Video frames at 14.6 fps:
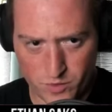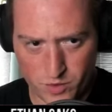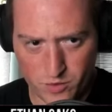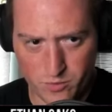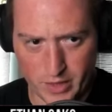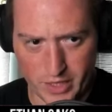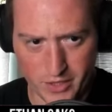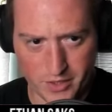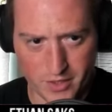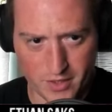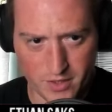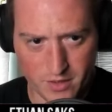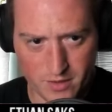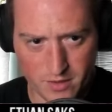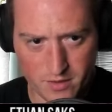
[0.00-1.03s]
Oh my
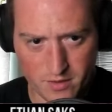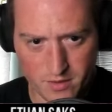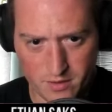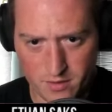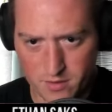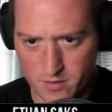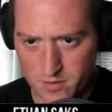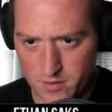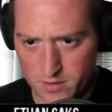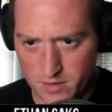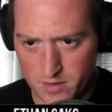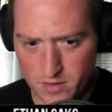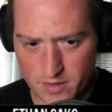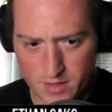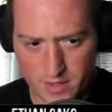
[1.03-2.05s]
goodness.
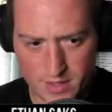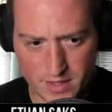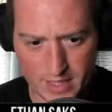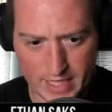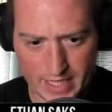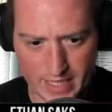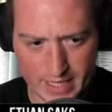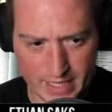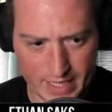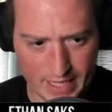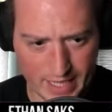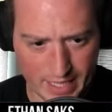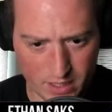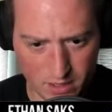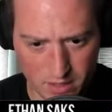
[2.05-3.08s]
Second
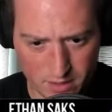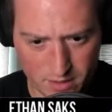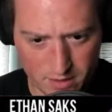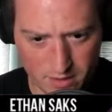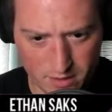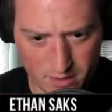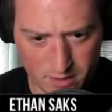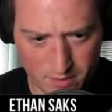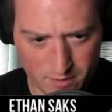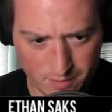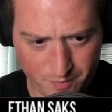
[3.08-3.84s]
analyst.